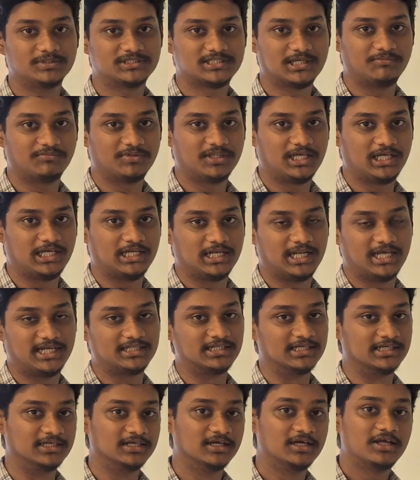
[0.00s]
something like
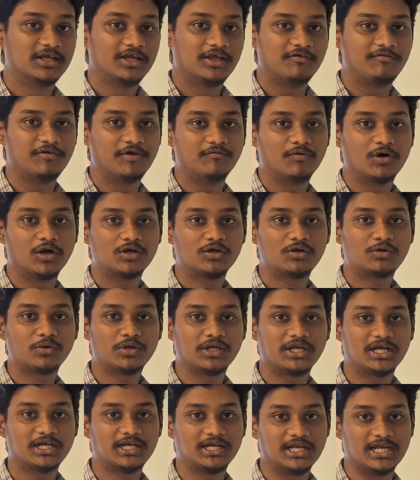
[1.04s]
that. If you want to
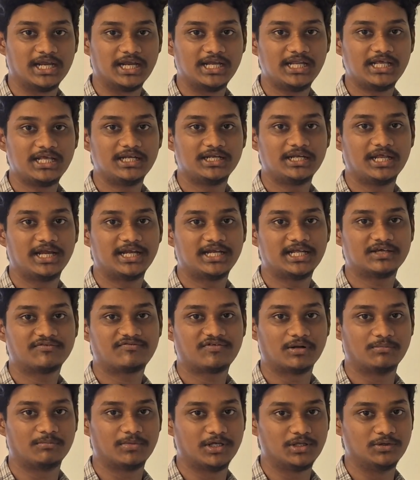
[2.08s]
get any data
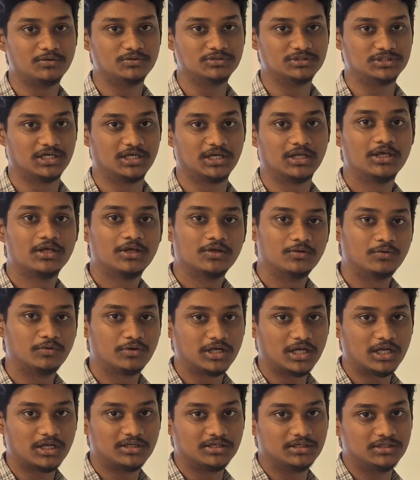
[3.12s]
from a user, you
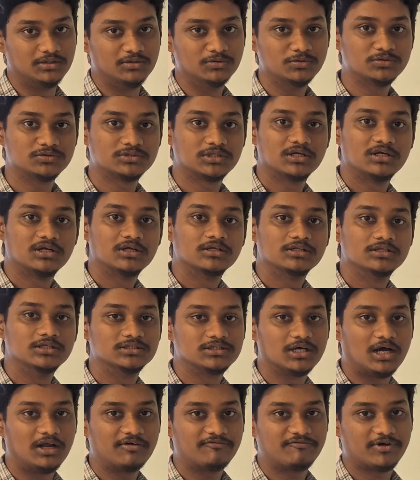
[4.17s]
can use
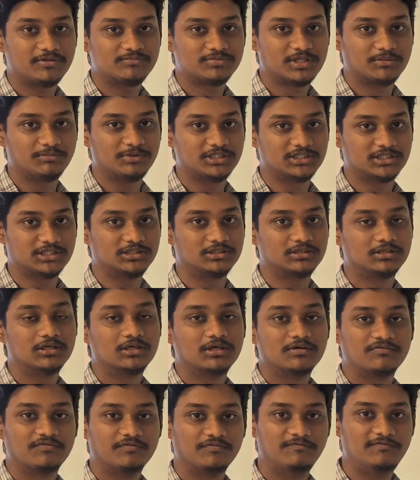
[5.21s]
this on form submission.
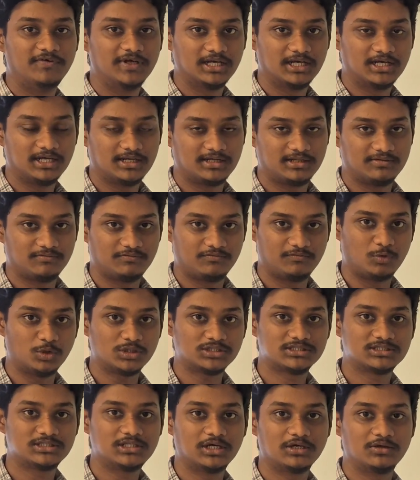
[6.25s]

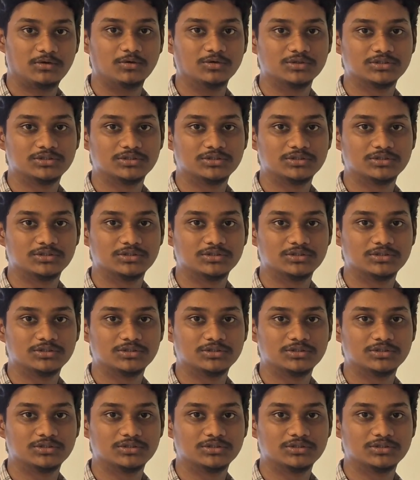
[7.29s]
Once the